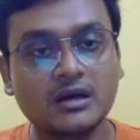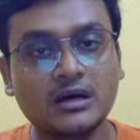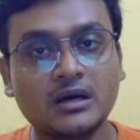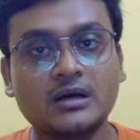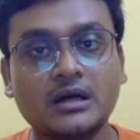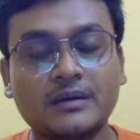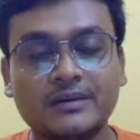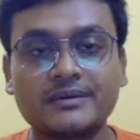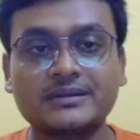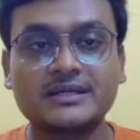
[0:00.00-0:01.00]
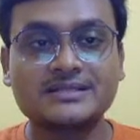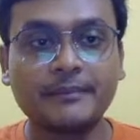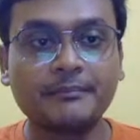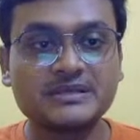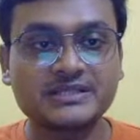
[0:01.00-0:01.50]
that is
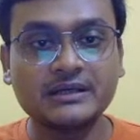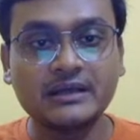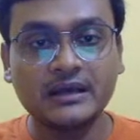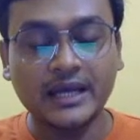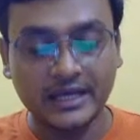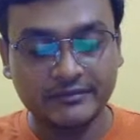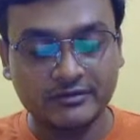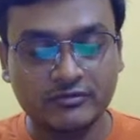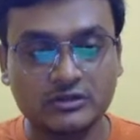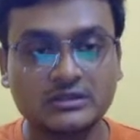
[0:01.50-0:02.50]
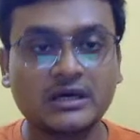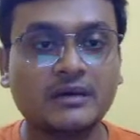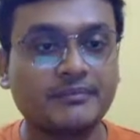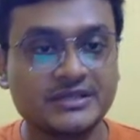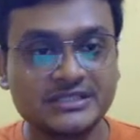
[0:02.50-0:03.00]
MPSET, and even for
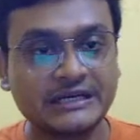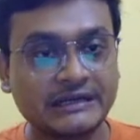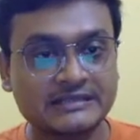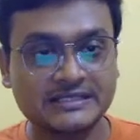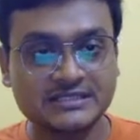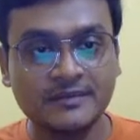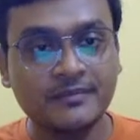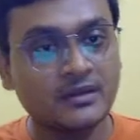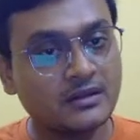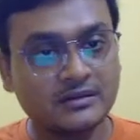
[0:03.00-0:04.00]
the PG entrance exam.